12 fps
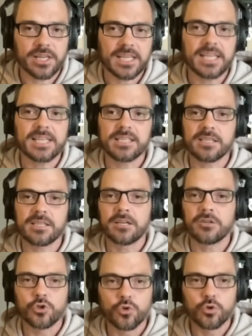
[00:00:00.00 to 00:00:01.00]
He's a
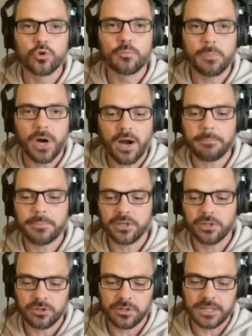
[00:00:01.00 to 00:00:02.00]
true
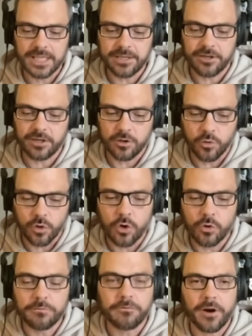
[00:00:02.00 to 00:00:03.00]
popular leader,
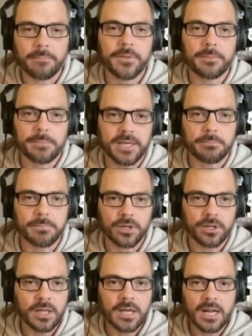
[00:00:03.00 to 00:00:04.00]
grown from the people